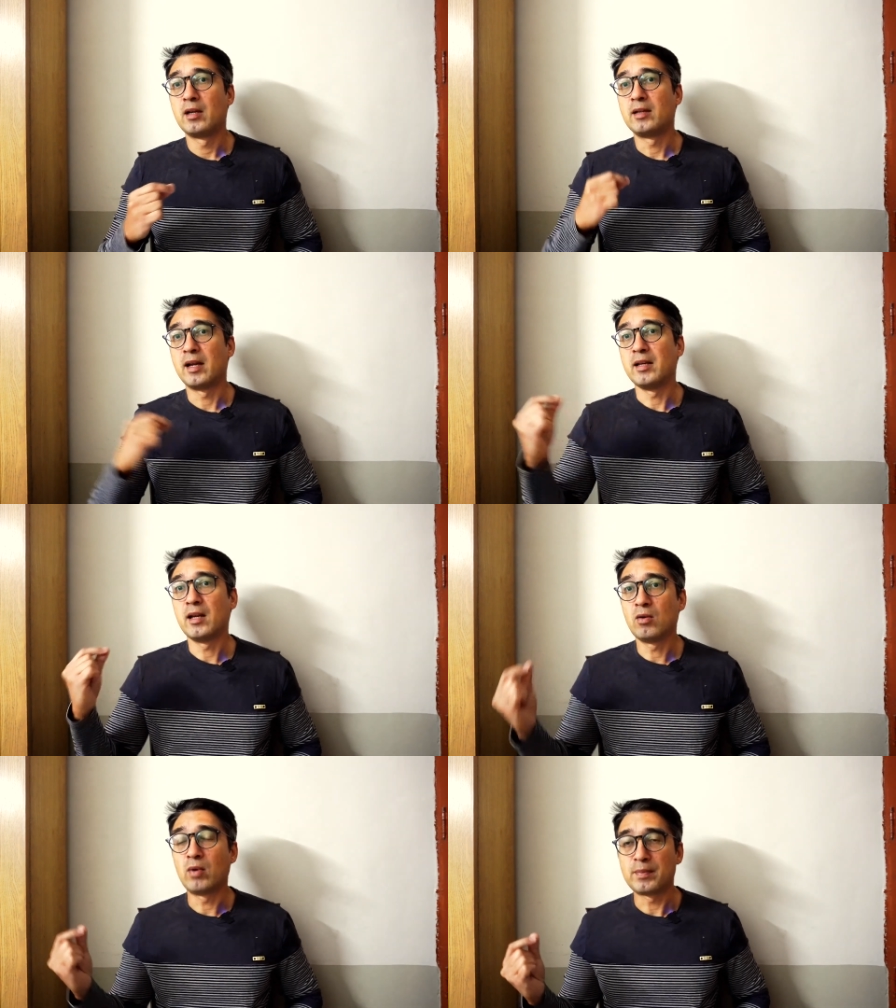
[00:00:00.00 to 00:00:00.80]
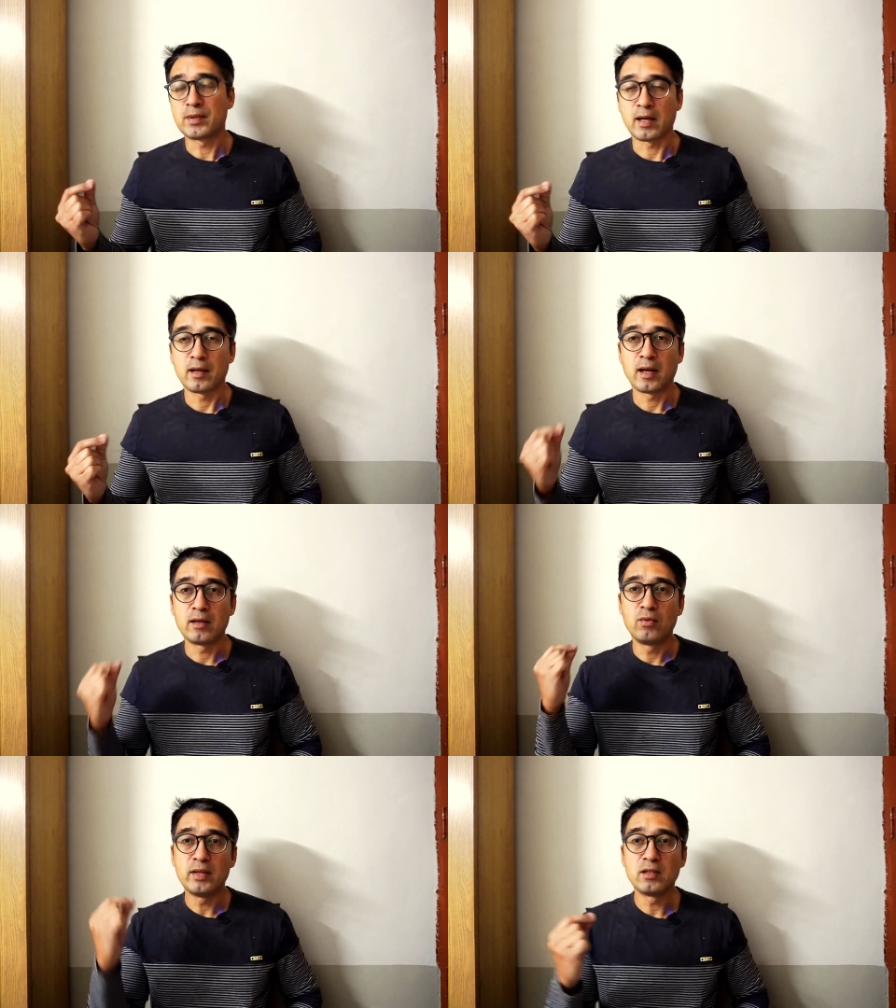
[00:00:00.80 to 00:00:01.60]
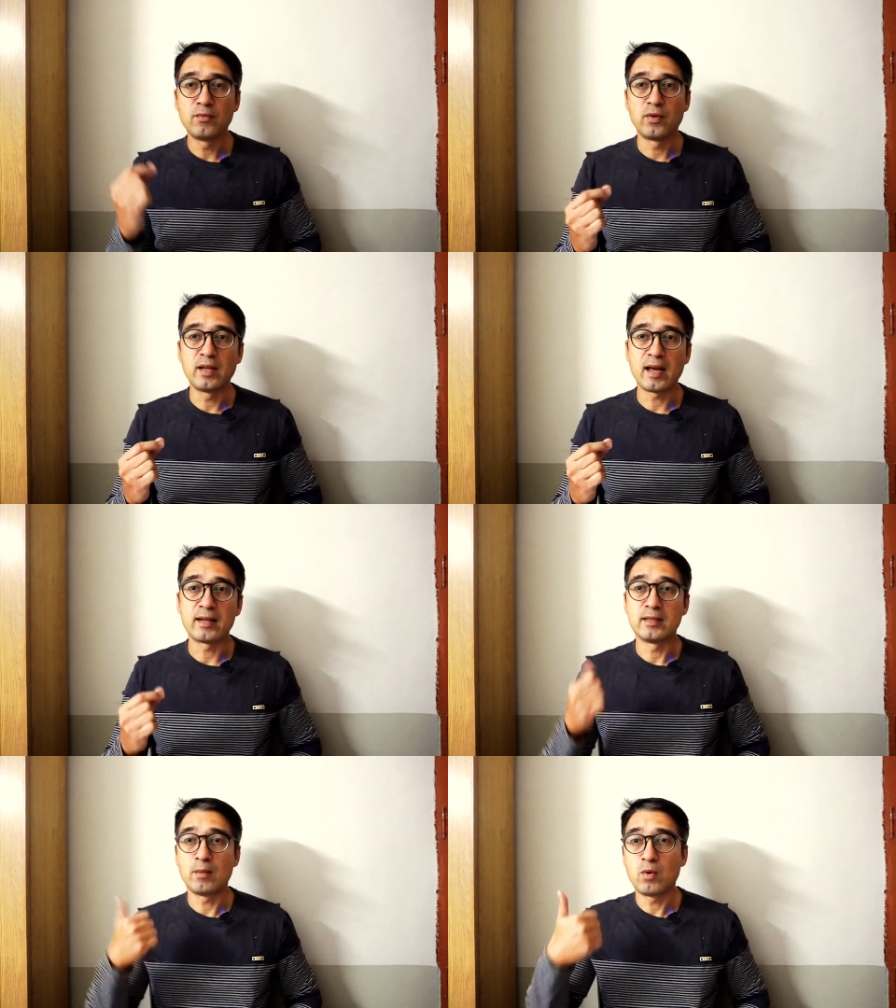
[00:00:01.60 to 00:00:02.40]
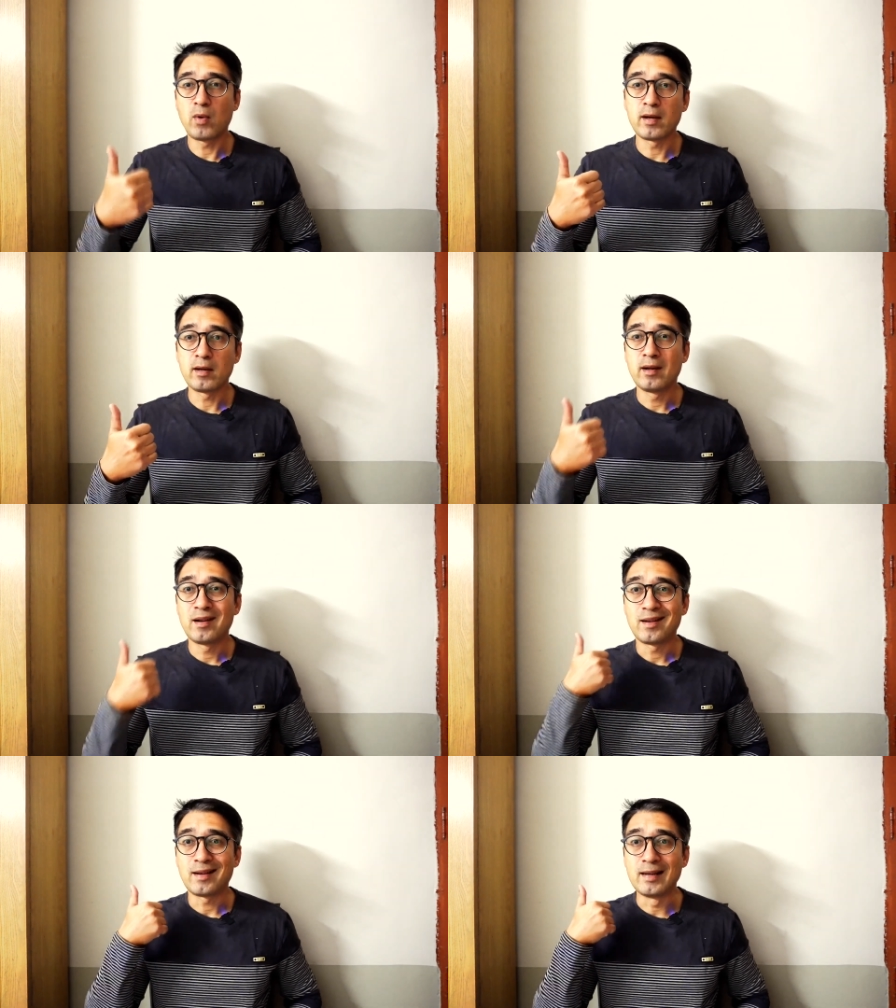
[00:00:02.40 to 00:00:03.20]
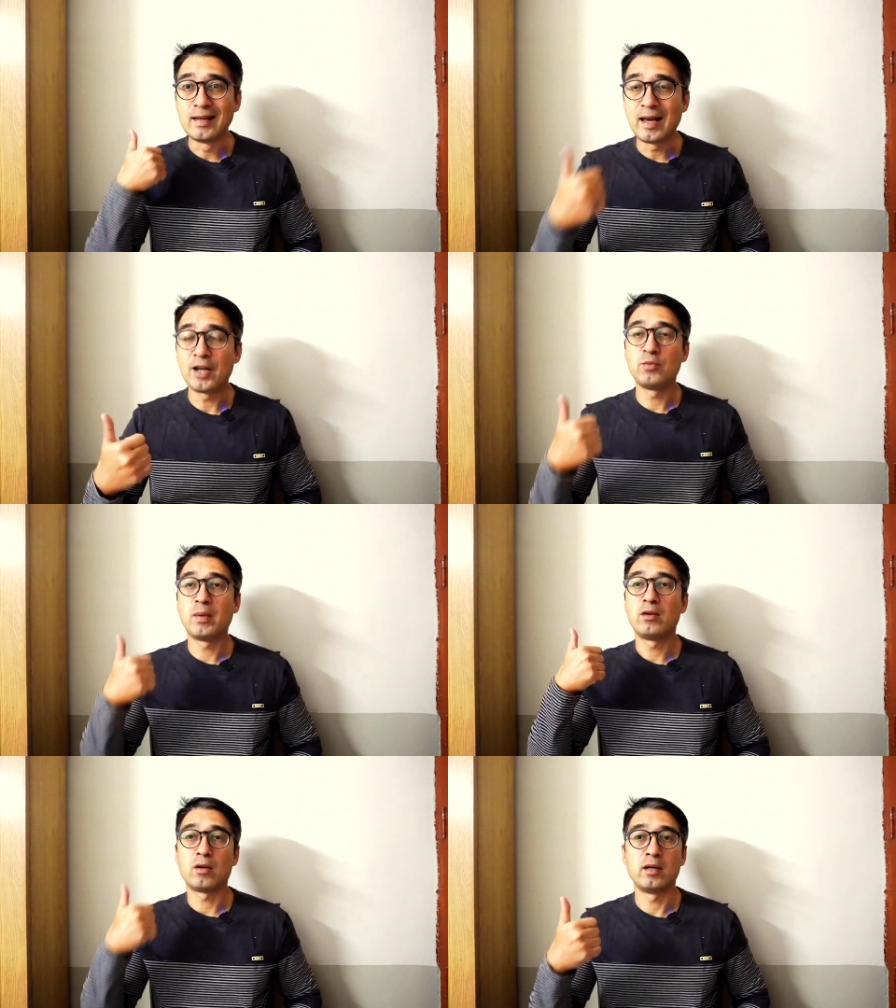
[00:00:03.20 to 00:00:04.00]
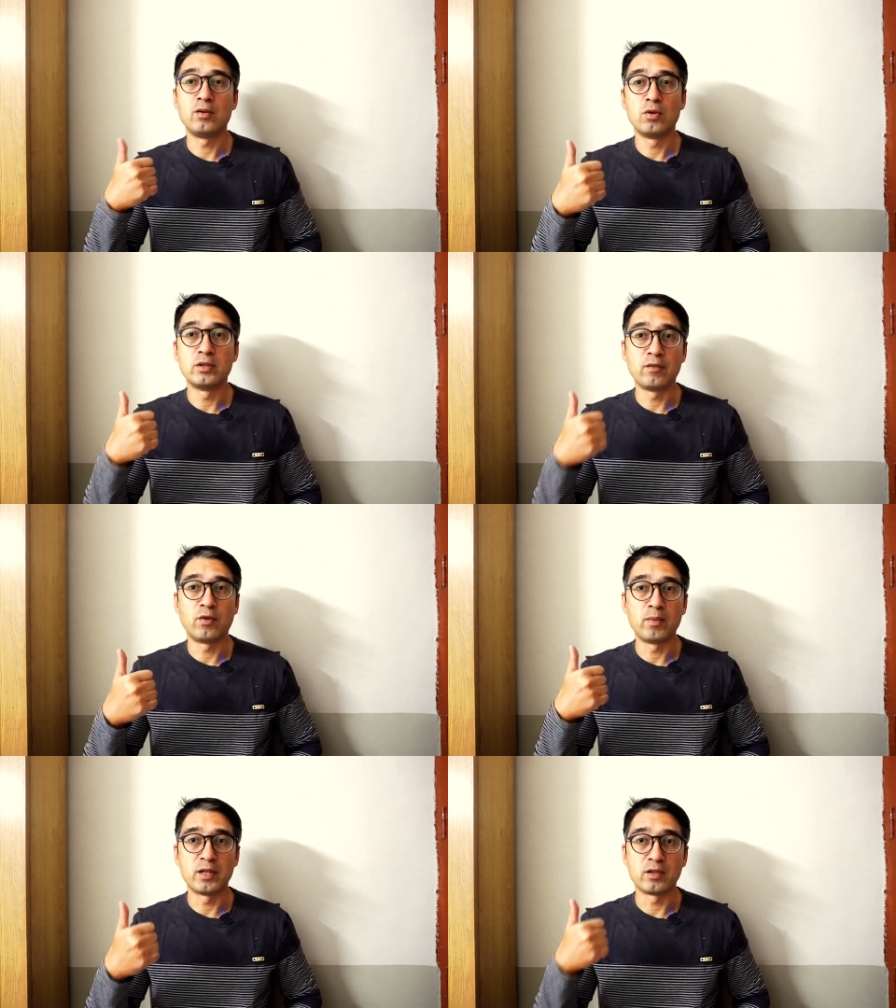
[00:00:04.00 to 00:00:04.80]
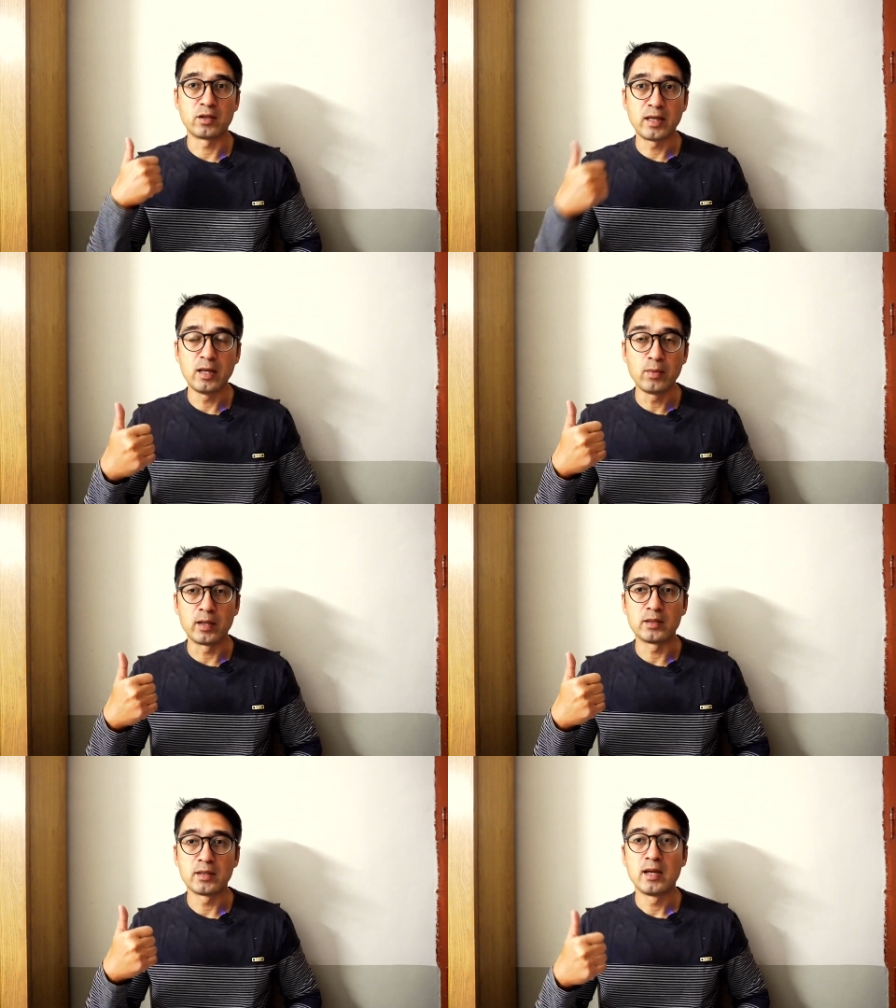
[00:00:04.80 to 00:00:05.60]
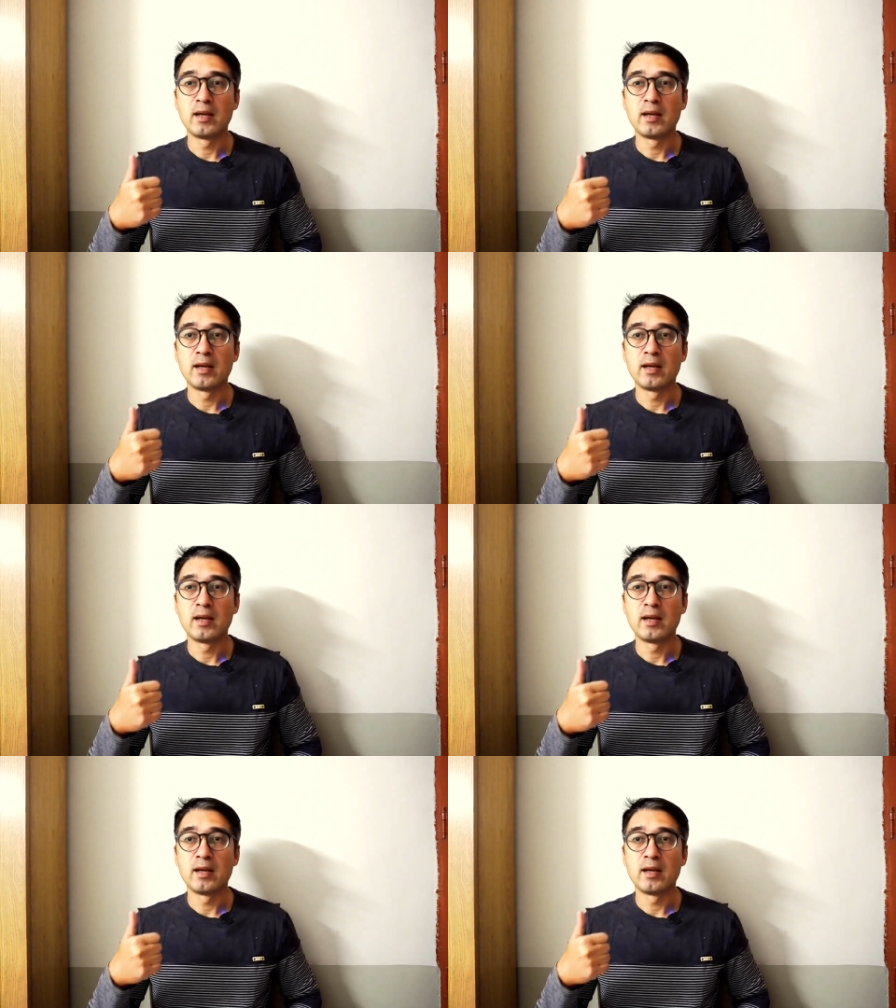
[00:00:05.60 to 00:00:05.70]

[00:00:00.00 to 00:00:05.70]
than any other website. And the reason for that is number one, engagement on in those informational keywords.